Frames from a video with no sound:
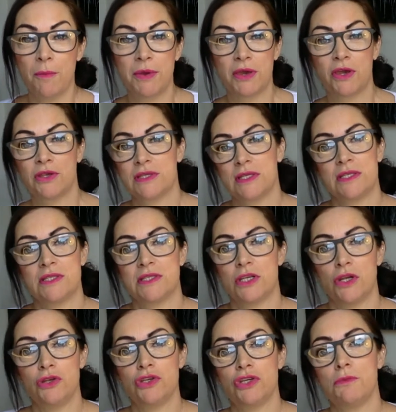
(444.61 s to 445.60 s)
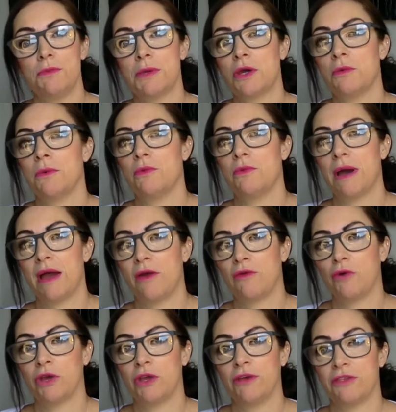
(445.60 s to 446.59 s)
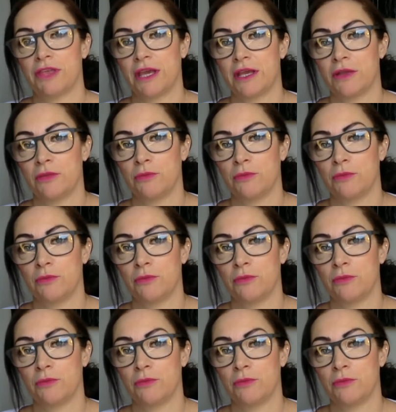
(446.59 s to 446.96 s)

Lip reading: because as soon as you become aware of what you're thinking